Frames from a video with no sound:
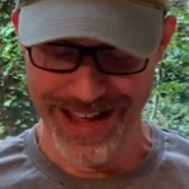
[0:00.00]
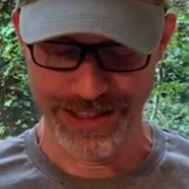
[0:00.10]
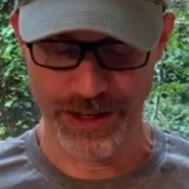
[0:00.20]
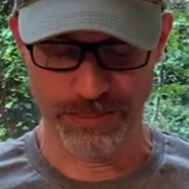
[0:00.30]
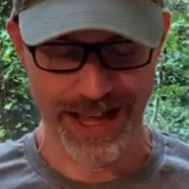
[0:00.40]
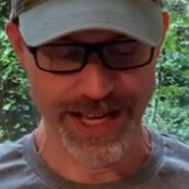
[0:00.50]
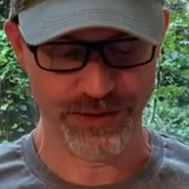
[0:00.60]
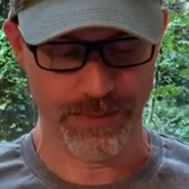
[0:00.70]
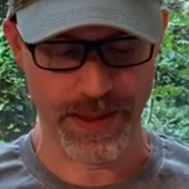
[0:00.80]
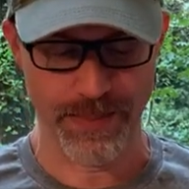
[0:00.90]
A little
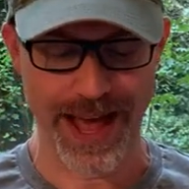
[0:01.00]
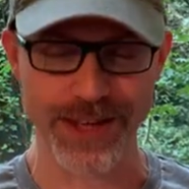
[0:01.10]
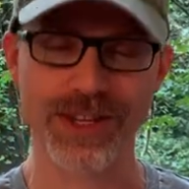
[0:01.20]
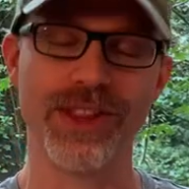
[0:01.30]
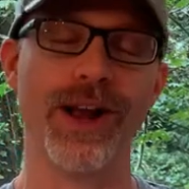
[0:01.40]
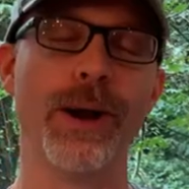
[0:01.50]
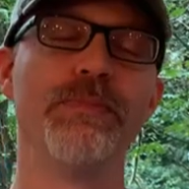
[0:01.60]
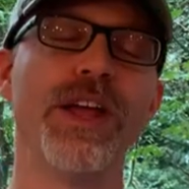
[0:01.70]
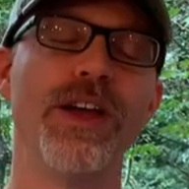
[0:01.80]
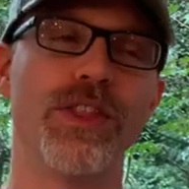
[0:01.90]
blast from the past there.
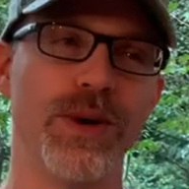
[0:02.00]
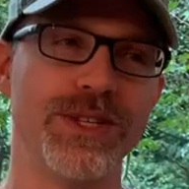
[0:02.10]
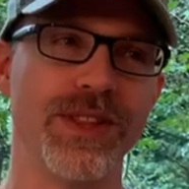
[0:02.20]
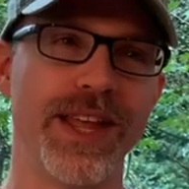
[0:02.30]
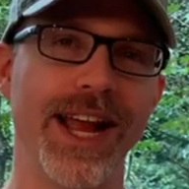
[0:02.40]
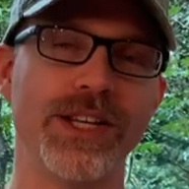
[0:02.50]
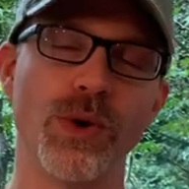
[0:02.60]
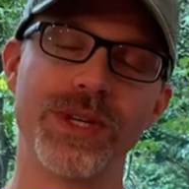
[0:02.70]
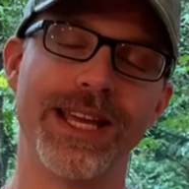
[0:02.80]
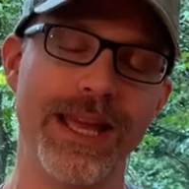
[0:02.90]
The reason that I
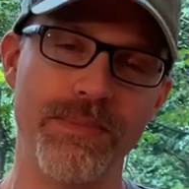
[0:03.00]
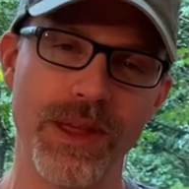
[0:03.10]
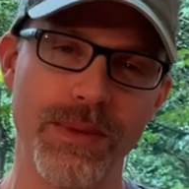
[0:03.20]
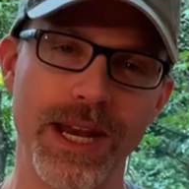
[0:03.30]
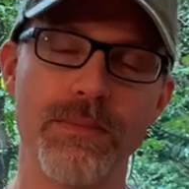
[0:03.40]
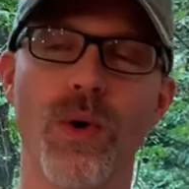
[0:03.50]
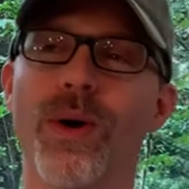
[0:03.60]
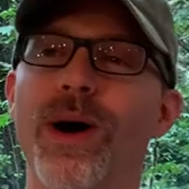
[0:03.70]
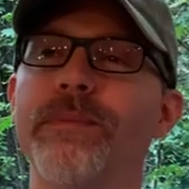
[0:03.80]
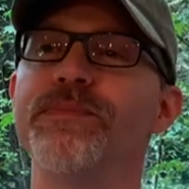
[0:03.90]
don't keep them
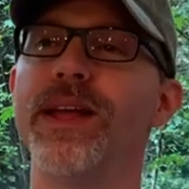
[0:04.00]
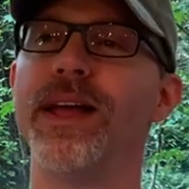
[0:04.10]
anymore